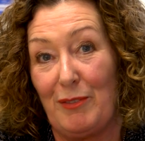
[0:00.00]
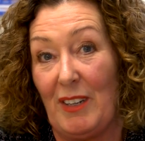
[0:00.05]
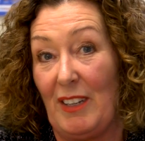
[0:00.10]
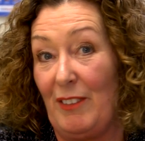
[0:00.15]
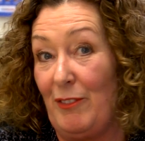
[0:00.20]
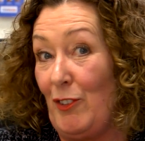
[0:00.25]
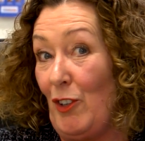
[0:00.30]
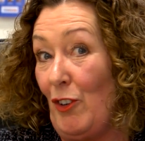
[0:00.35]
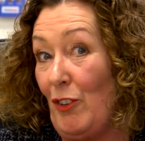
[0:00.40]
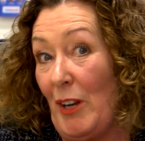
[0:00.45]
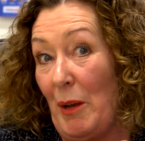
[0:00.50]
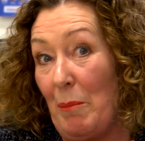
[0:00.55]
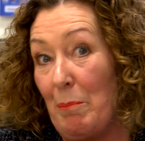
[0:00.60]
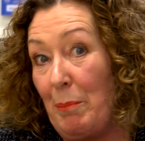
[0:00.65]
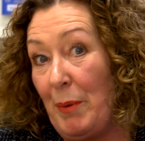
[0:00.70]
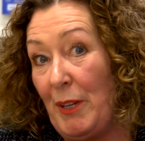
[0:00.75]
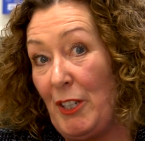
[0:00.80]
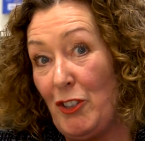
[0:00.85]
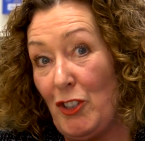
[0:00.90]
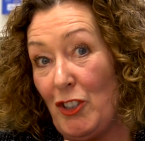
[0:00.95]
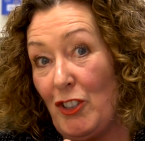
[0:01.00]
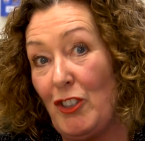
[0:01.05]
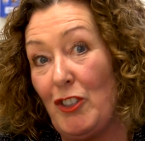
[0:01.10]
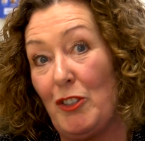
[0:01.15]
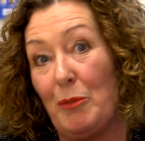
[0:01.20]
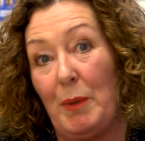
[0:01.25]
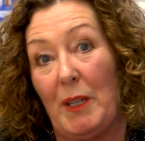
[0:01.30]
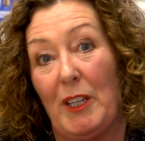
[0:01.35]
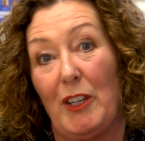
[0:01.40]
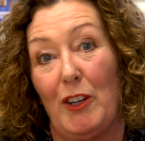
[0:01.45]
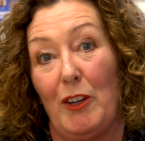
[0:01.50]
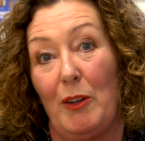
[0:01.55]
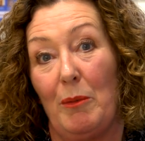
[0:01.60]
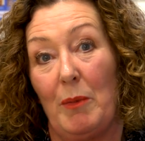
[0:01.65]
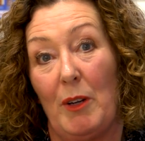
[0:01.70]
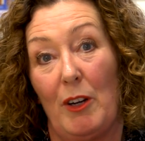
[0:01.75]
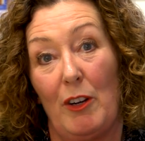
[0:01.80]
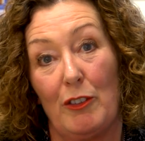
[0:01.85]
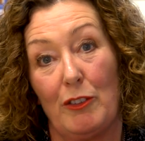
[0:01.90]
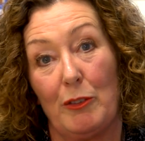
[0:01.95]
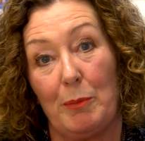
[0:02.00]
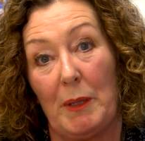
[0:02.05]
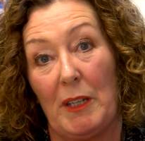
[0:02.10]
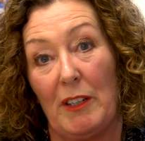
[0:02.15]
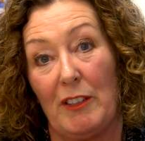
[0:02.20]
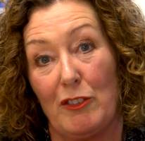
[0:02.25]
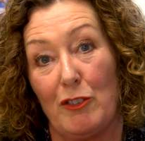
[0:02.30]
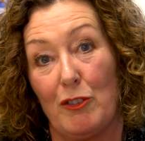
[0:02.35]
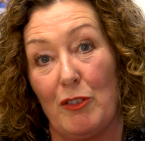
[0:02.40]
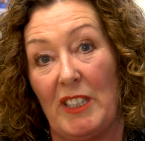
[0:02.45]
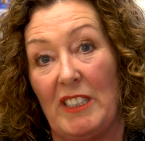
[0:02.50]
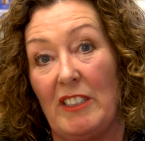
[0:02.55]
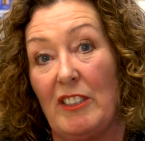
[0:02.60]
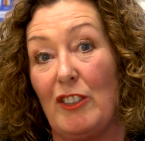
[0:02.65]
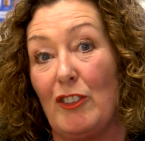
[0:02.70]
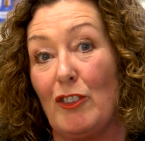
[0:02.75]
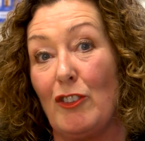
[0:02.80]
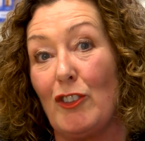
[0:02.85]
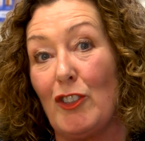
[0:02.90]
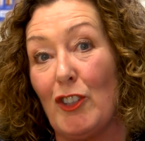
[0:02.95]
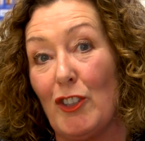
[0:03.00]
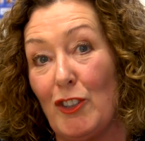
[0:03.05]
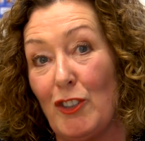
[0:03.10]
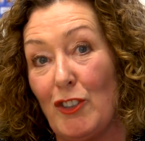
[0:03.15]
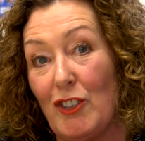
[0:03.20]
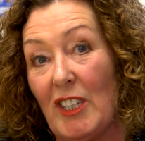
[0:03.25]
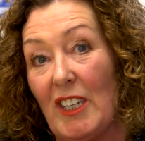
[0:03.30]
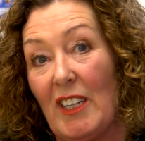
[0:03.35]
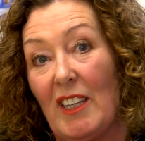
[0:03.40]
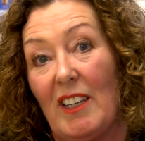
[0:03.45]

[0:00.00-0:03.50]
have got an ambition to become a hospital that's rated as good